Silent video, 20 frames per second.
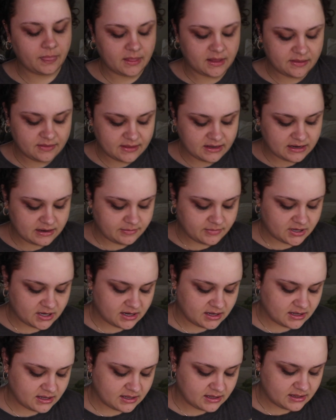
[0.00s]
And then I'm
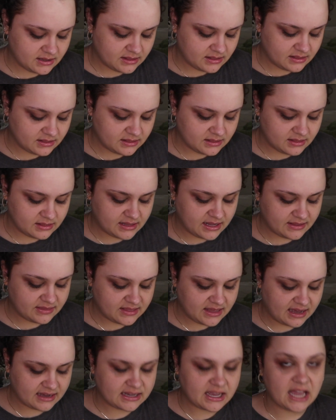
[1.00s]
gonna let
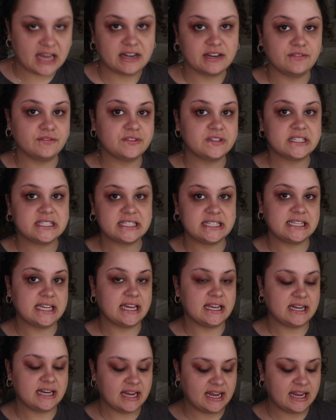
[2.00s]
that kind of sit